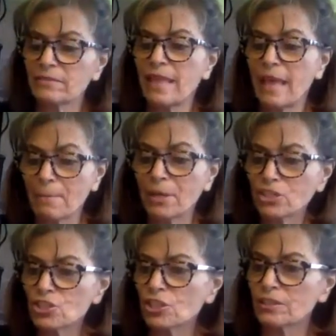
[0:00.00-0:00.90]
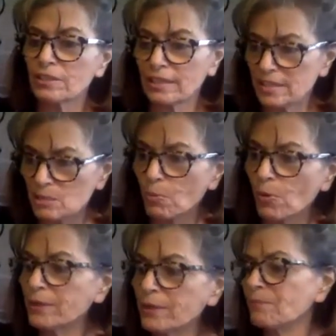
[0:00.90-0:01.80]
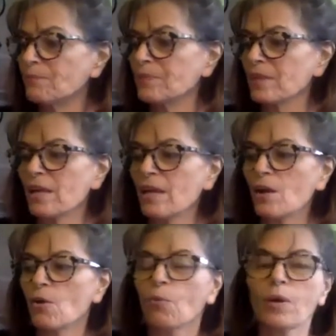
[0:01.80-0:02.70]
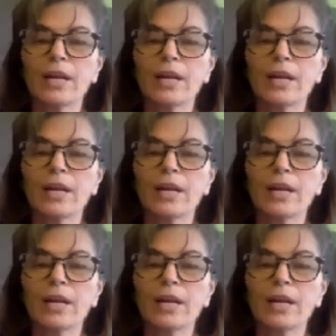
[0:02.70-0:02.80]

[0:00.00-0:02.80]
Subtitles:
much at this point. What I